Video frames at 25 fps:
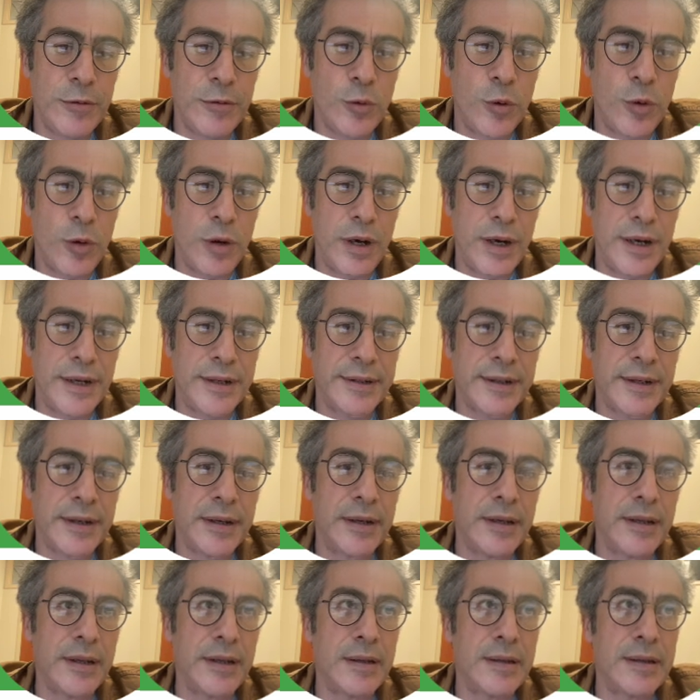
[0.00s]
acquire
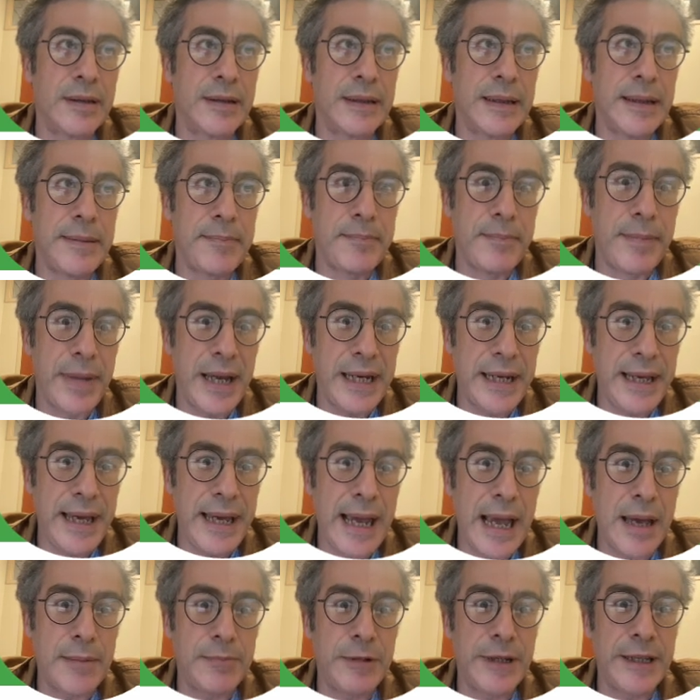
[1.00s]

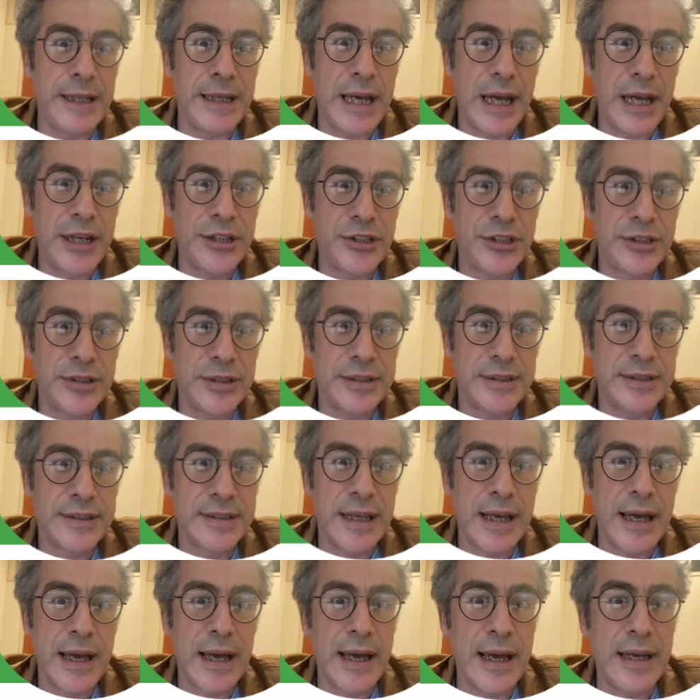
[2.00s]
many
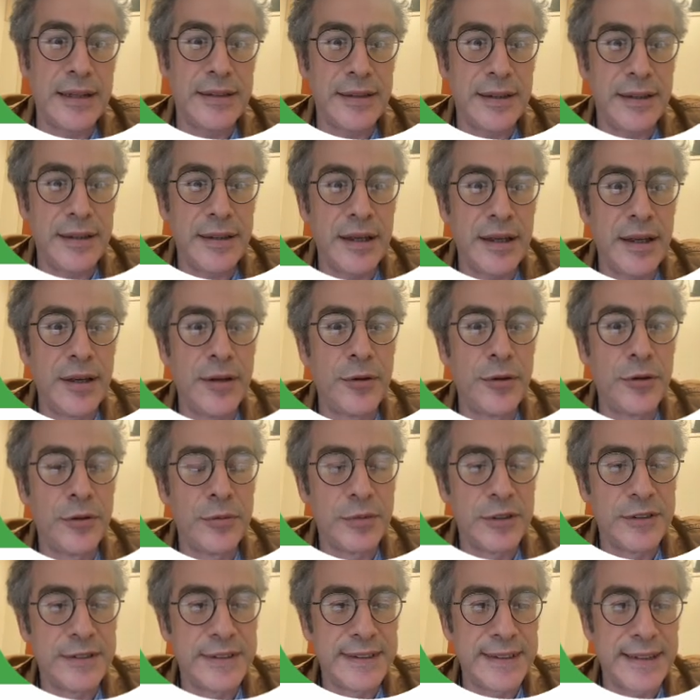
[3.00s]
applications at the
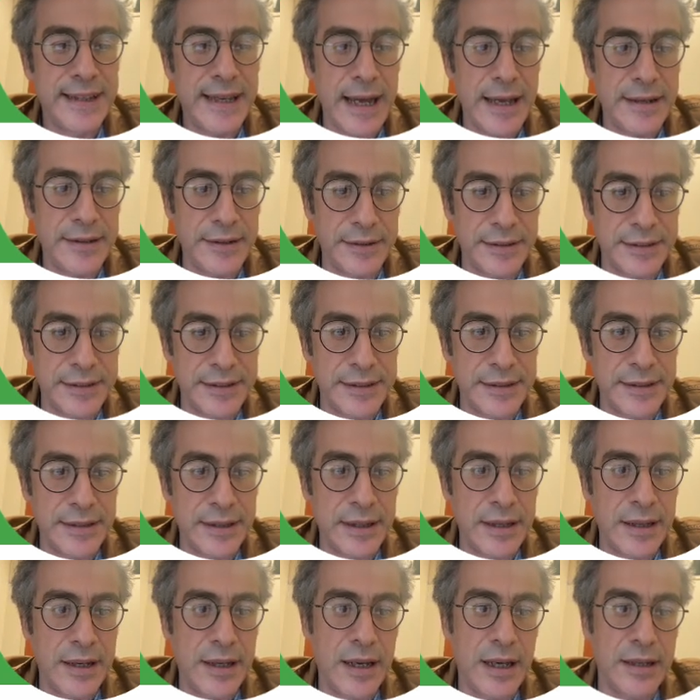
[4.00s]
human scanners.
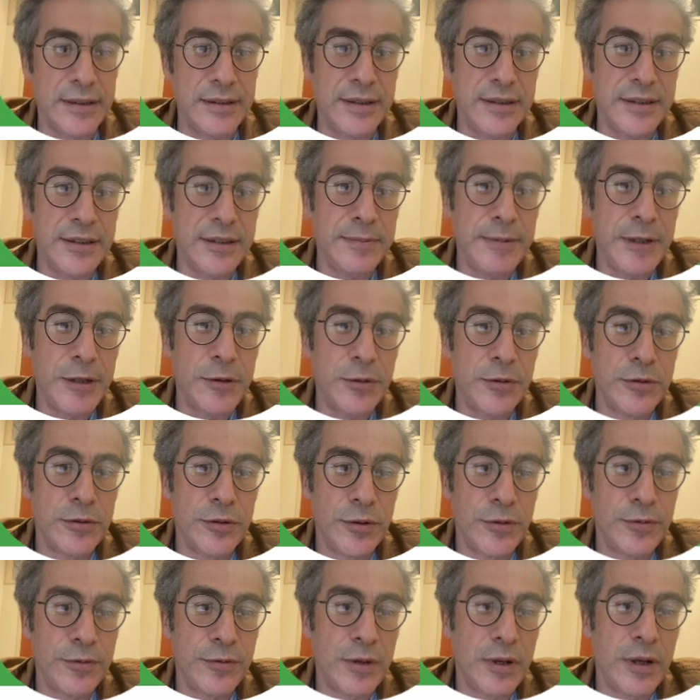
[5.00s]
And this is because
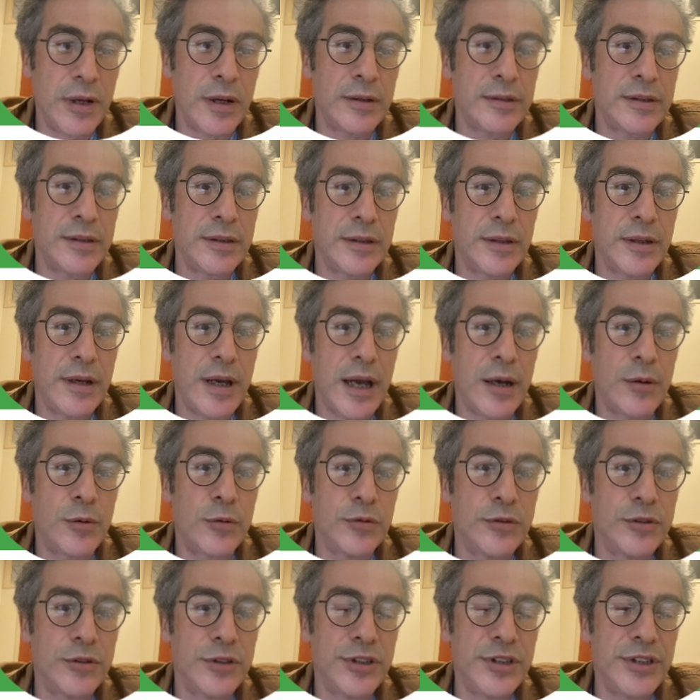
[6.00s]
of the
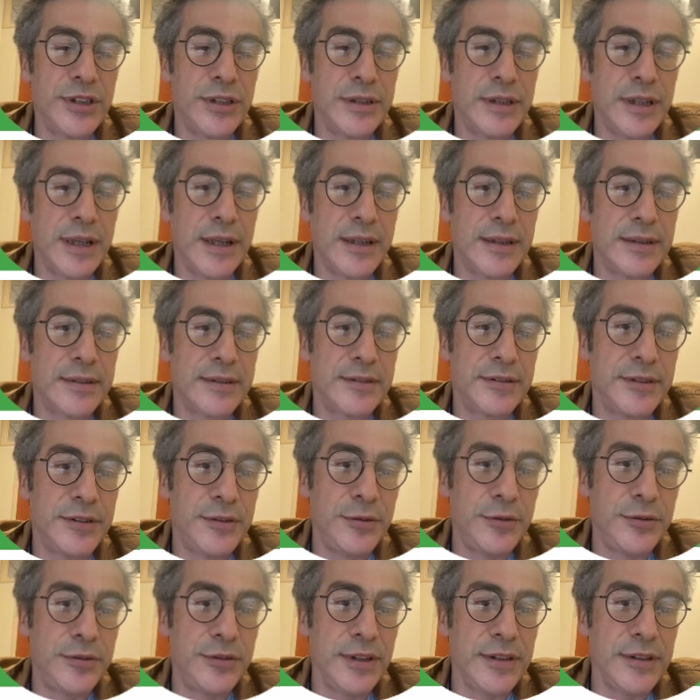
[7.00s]
acquisition is
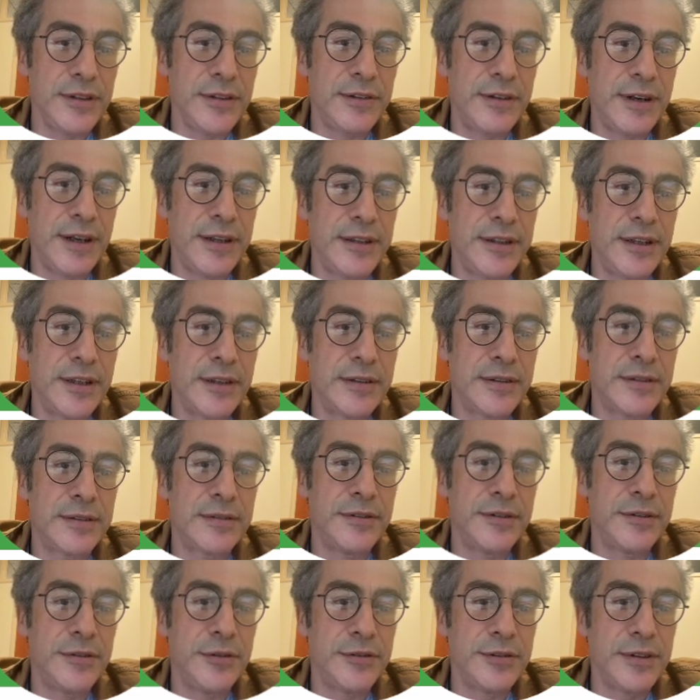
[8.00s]
reducing the gradient,
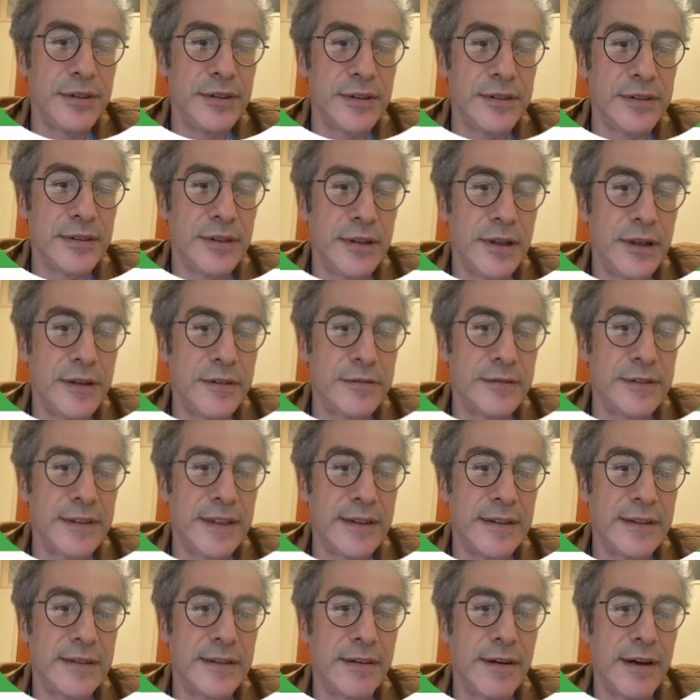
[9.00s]
reducing the slope
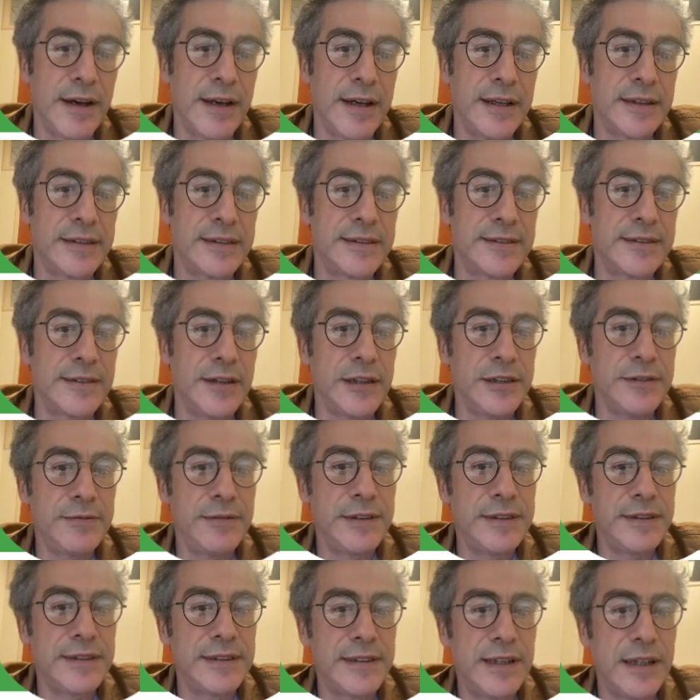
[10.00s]
rate, starts
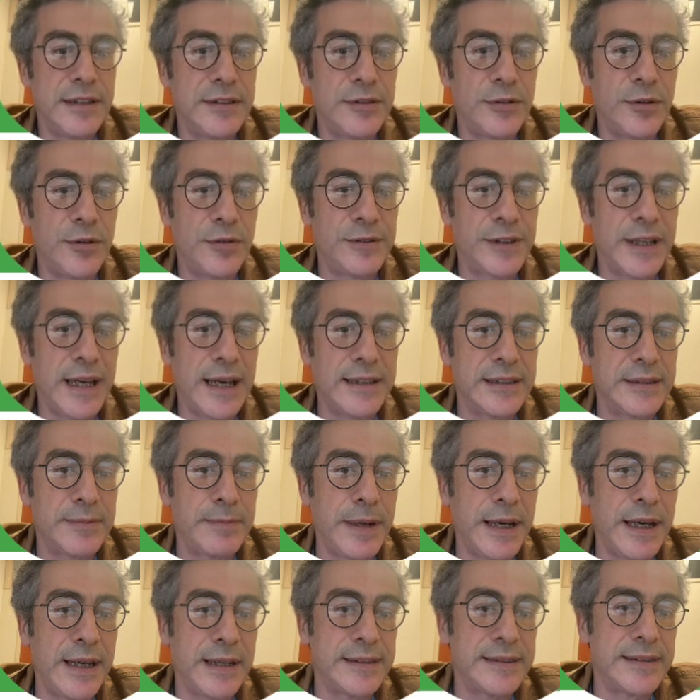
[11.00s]
with the center of
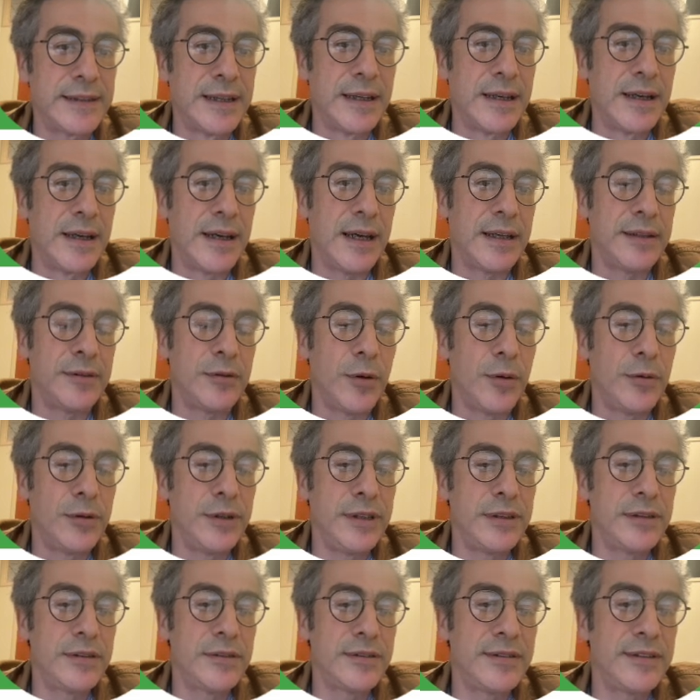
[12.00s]
K-space, and no
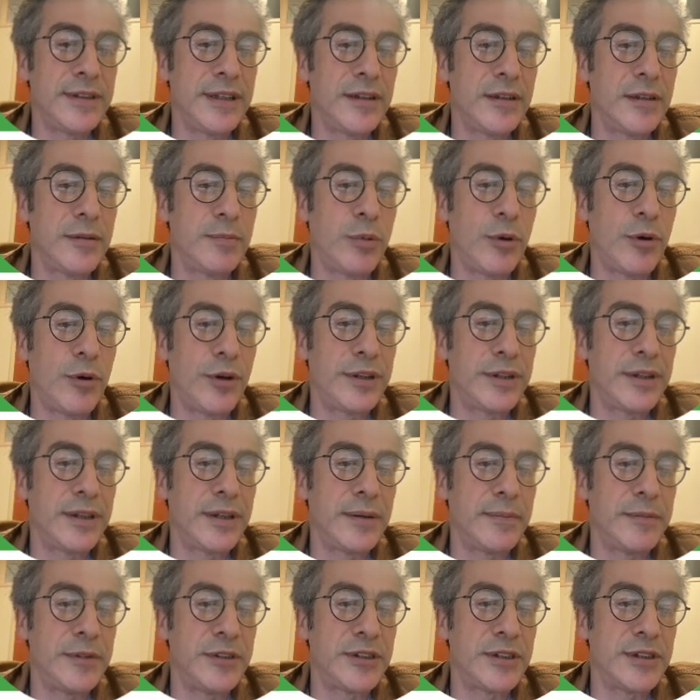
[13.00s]
need to single point
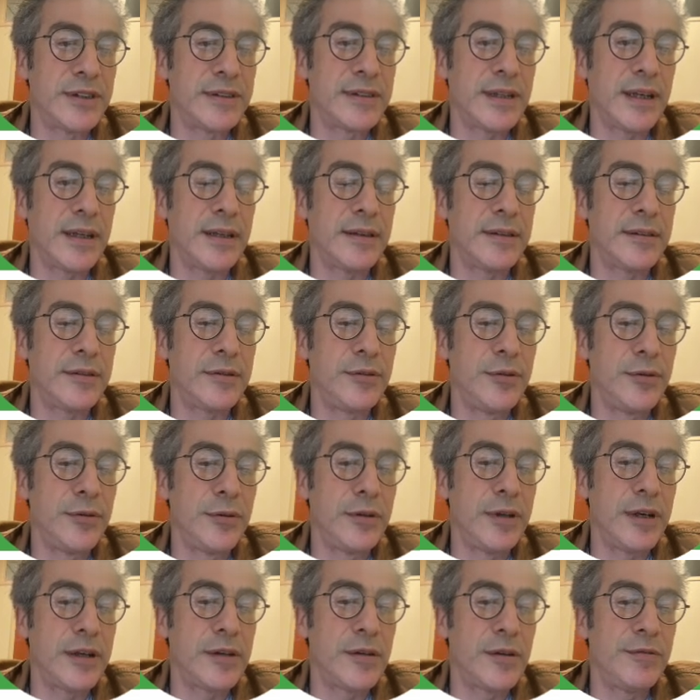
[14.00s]
images and
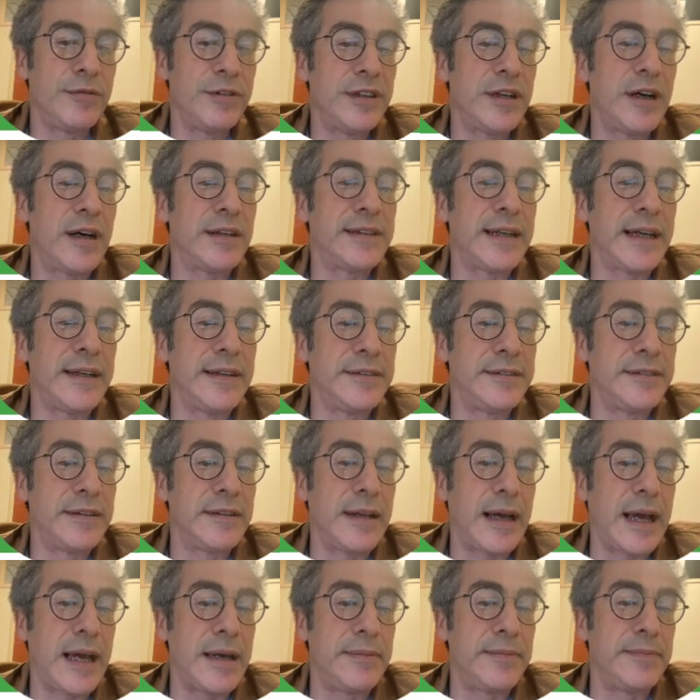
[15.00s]
dual echo without any
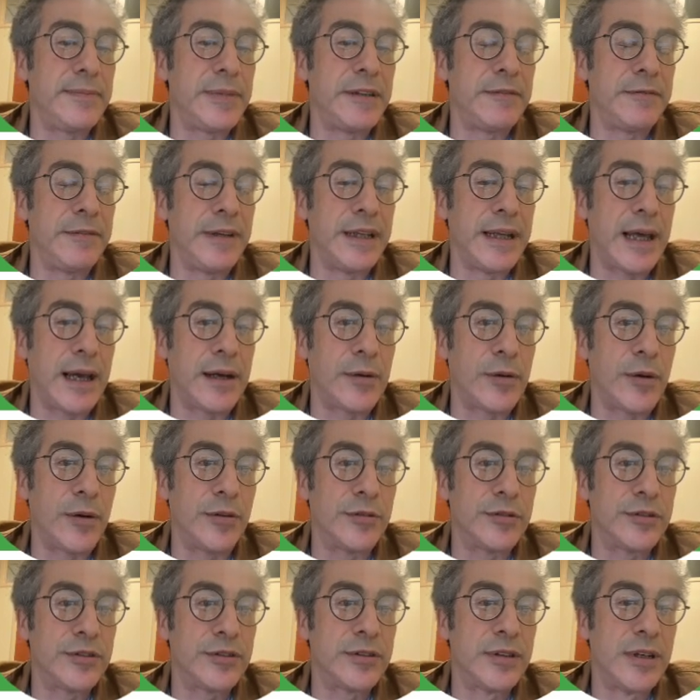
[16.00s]
delay between
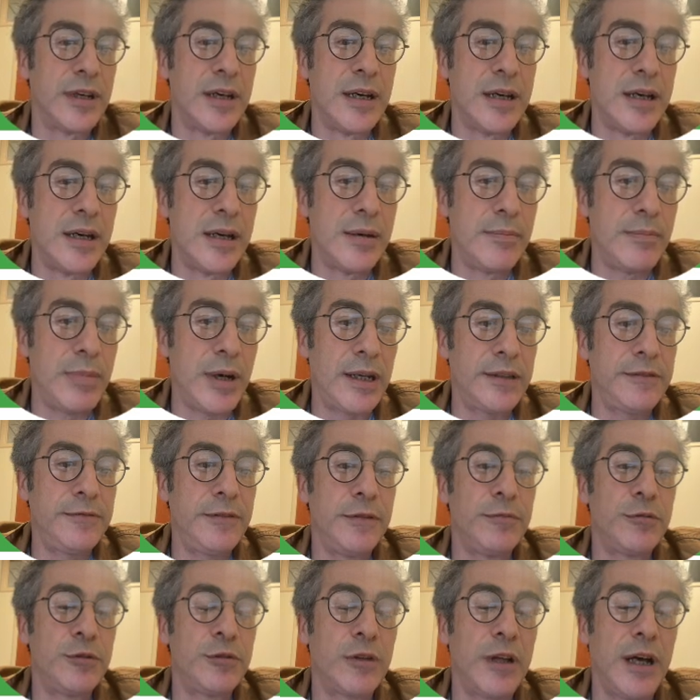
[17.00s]
echoes. But
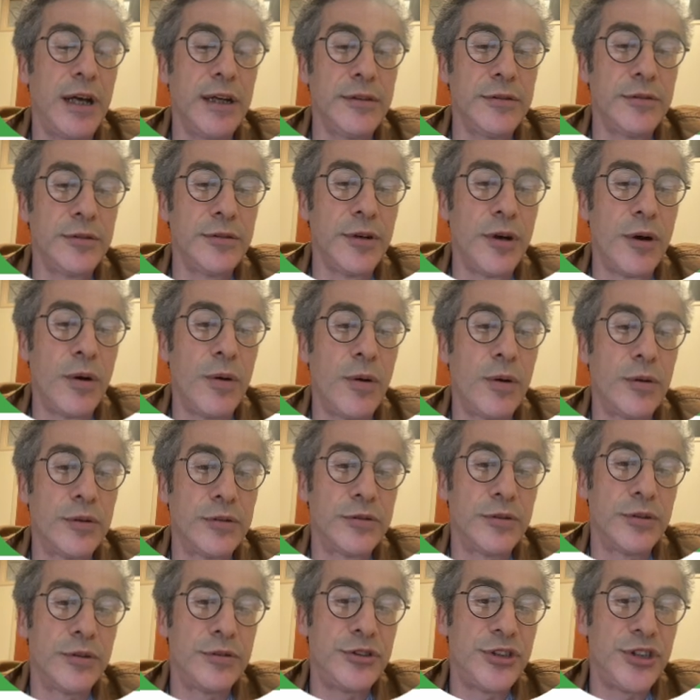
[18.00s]
we would like to
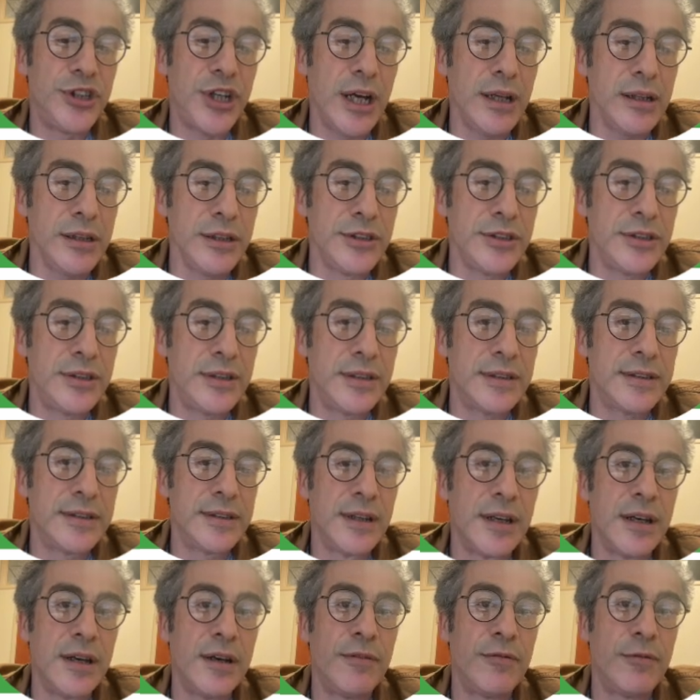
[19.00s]
also challenge
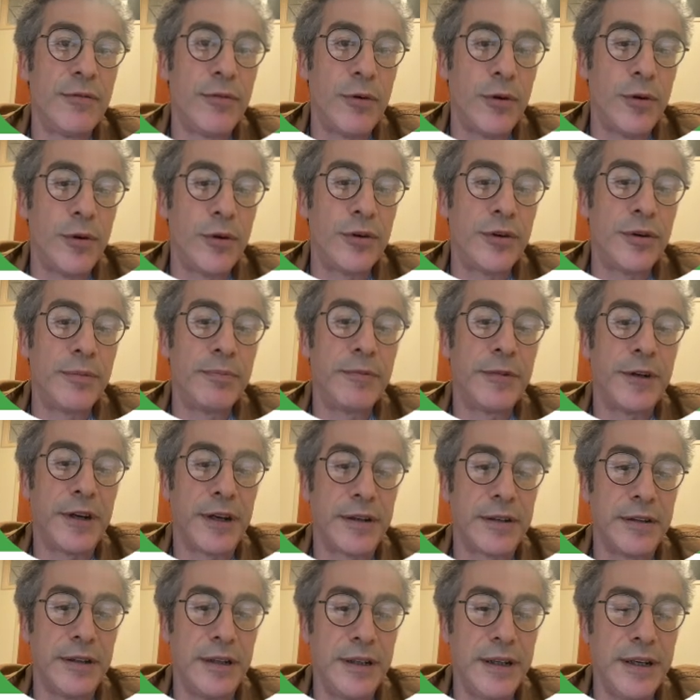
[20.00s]
this for
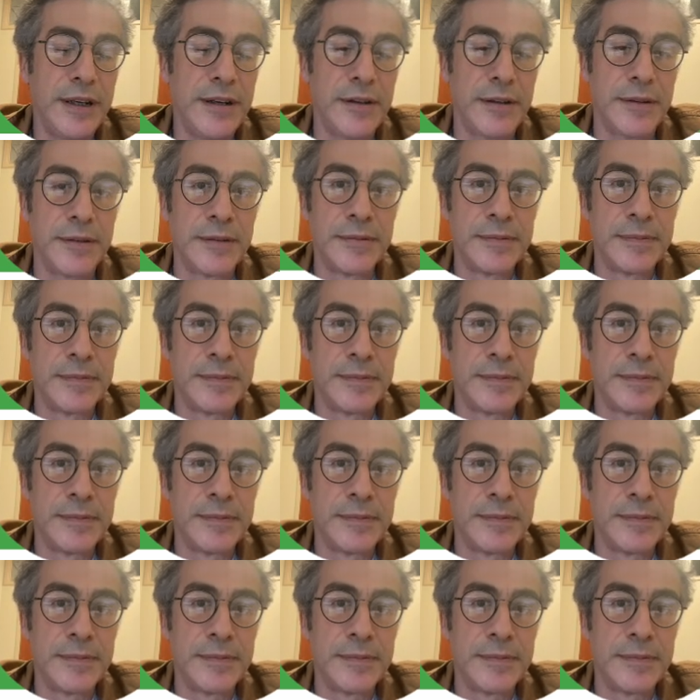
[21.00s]
preclinical